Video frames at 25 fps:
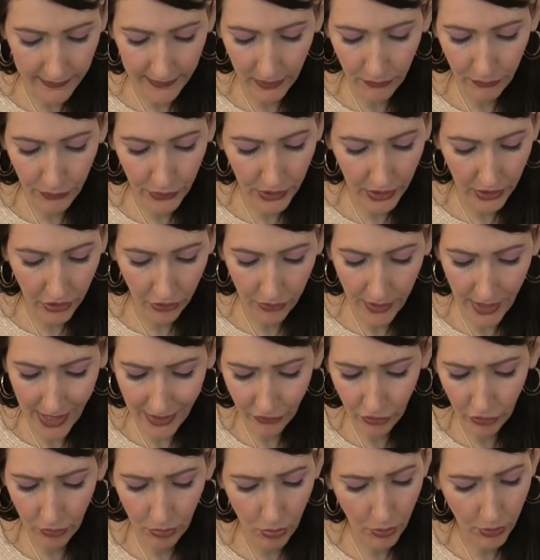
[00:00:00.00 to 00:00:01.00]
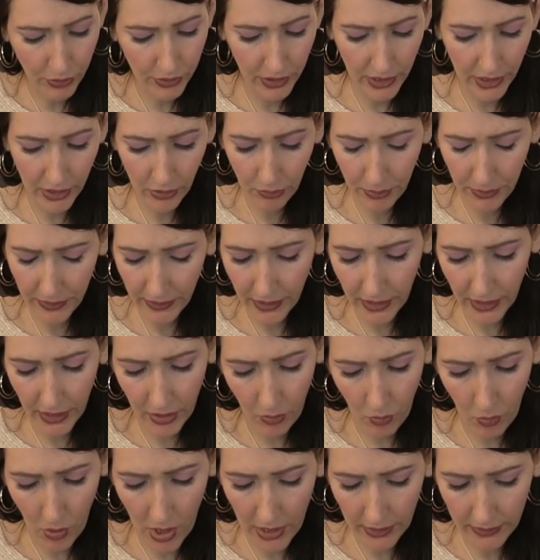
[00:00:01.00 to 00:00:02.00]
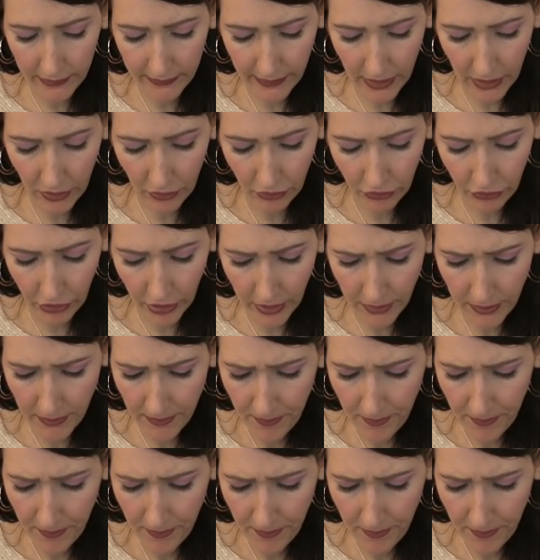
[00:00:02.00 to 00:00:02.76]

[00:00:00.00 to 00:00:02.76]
They feel like you're a natural born leader with the King of Wands energy.